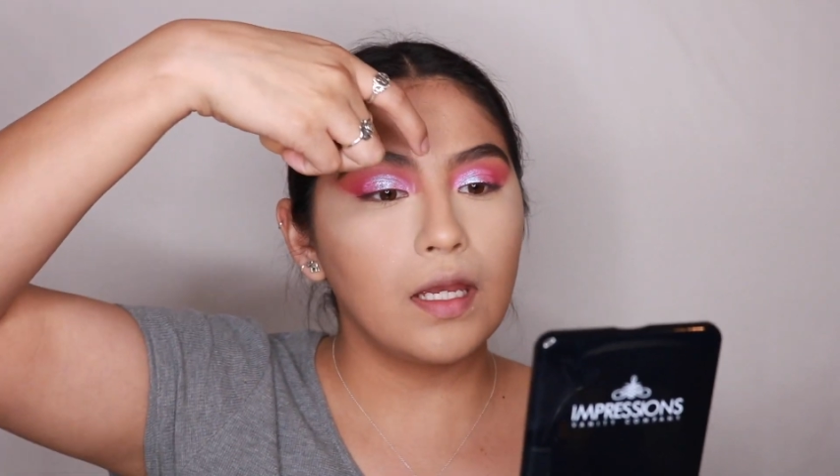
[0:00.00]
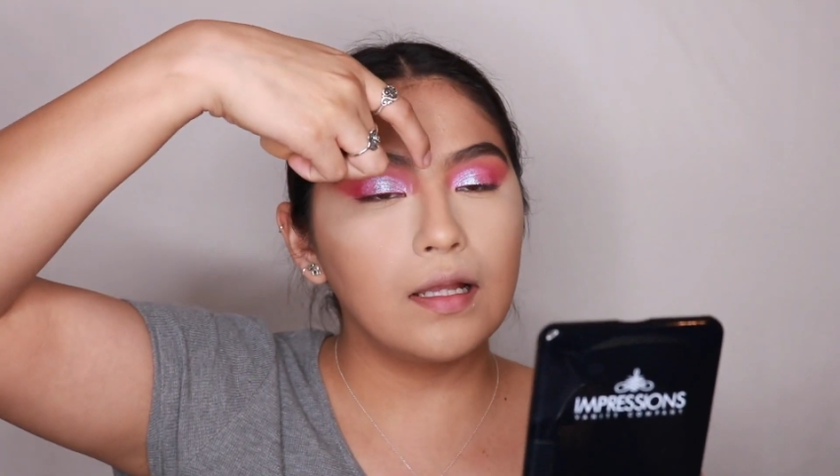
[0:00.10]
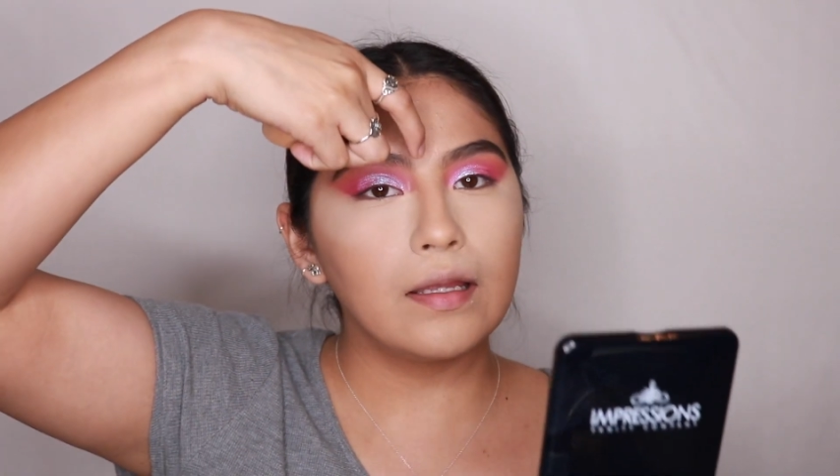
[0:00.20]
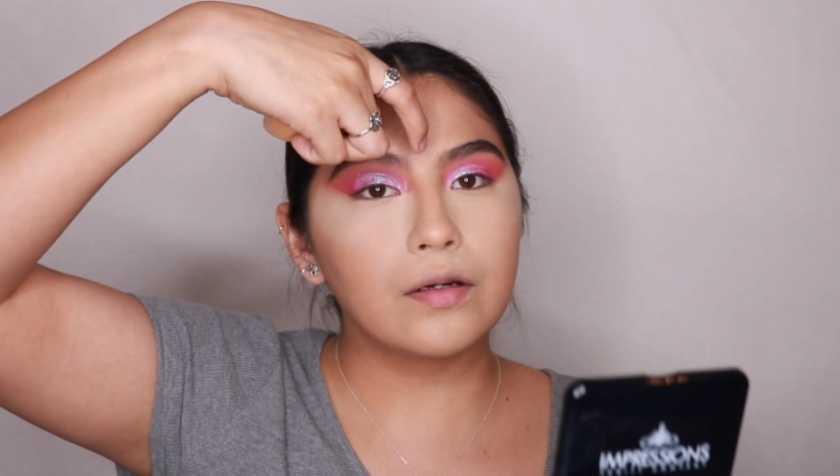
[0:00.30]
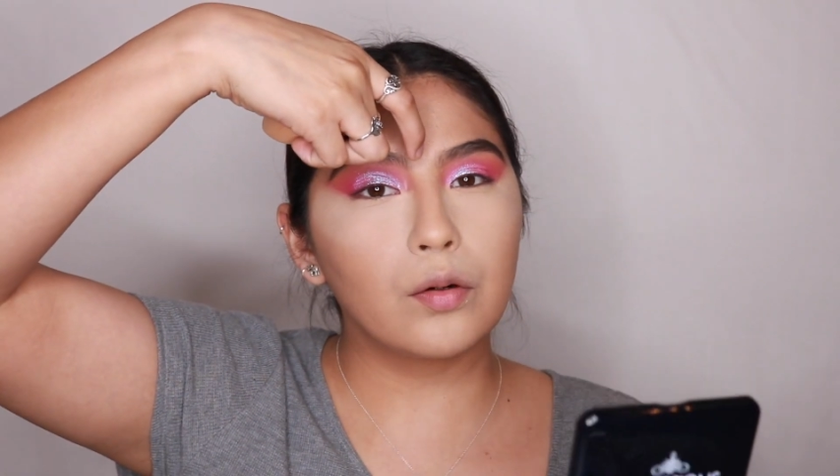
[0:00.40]
and
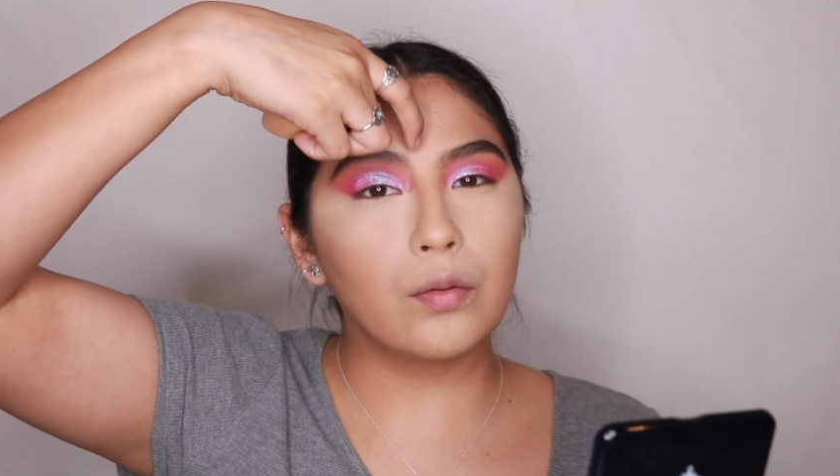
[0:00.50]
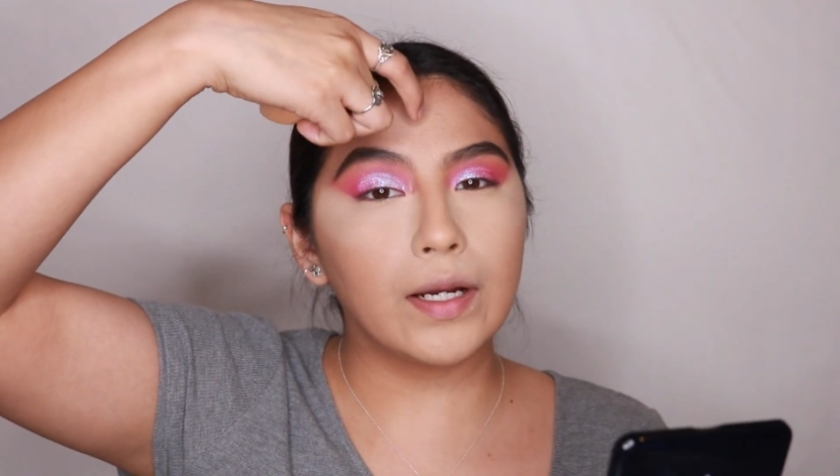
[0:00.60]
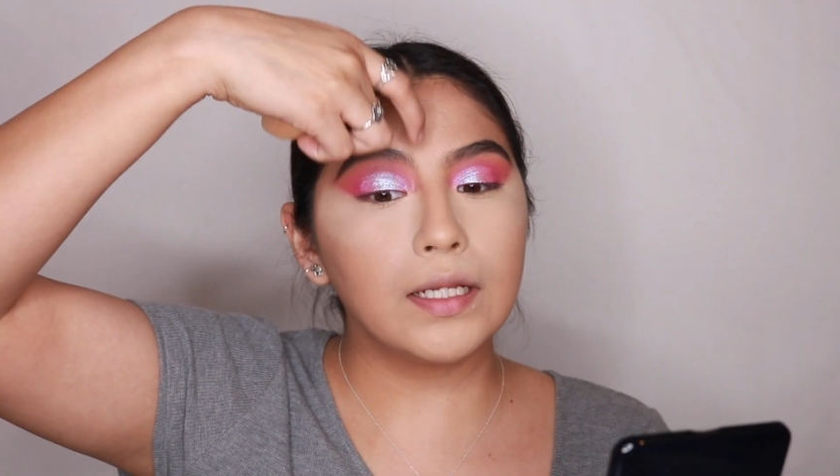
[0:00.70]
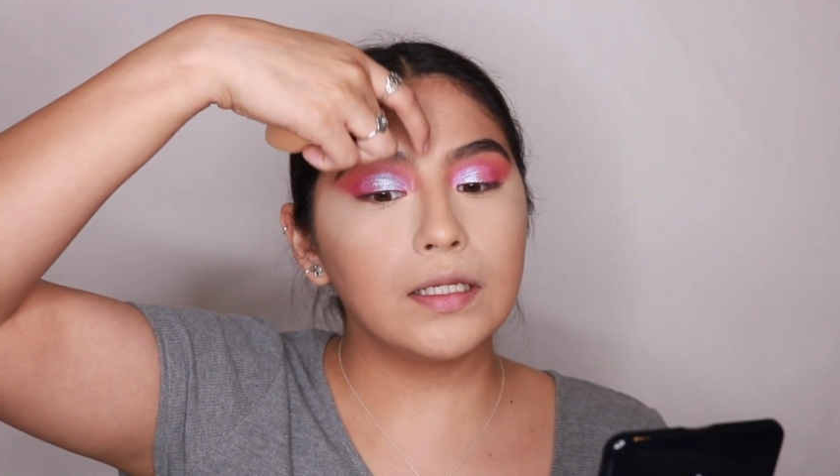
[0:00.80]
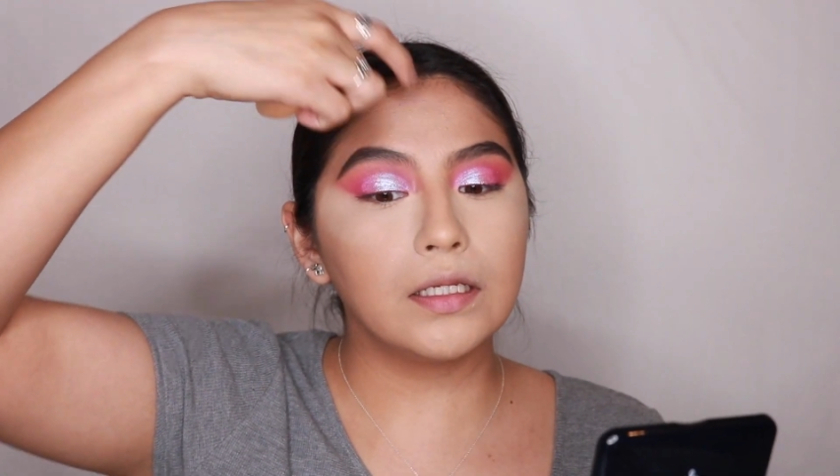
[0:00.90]
like
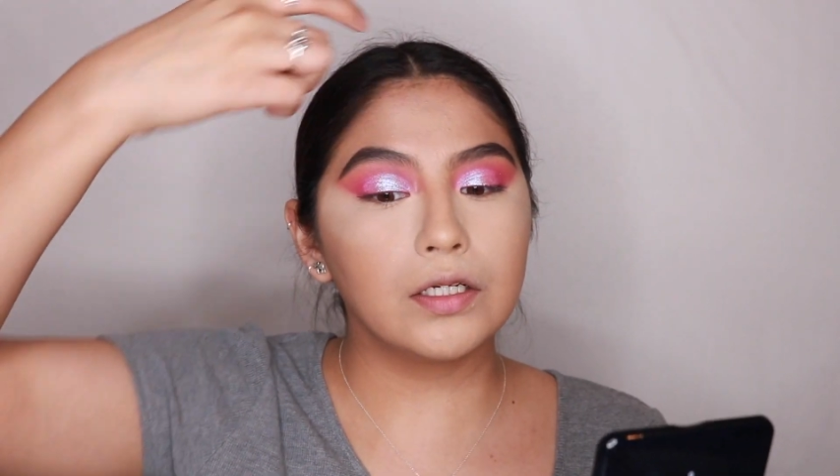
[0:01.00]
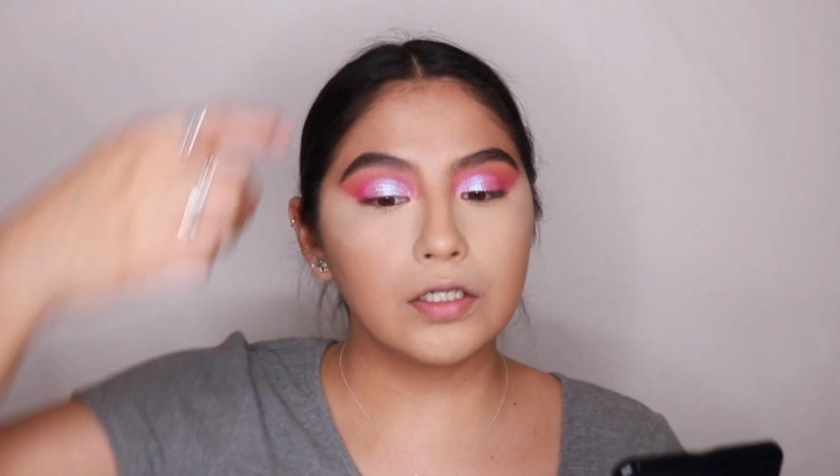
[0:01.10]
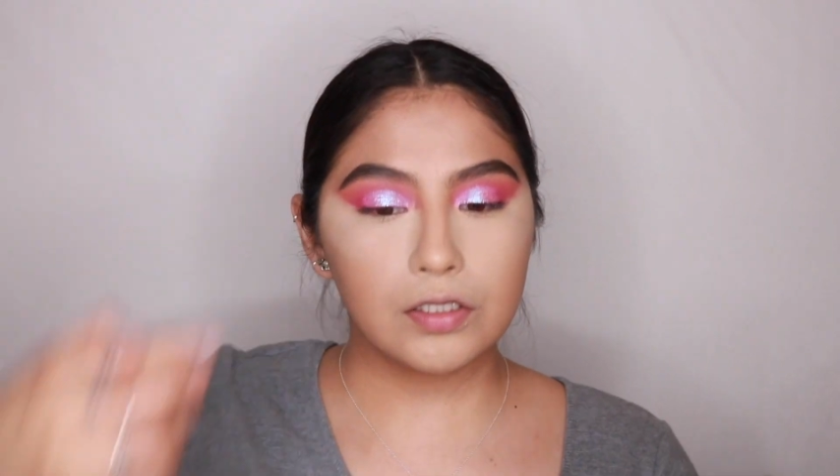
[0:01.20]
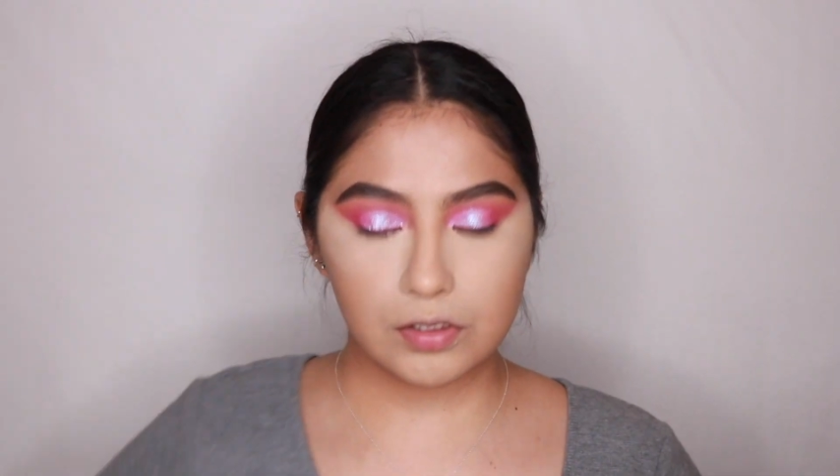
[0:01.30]
right here,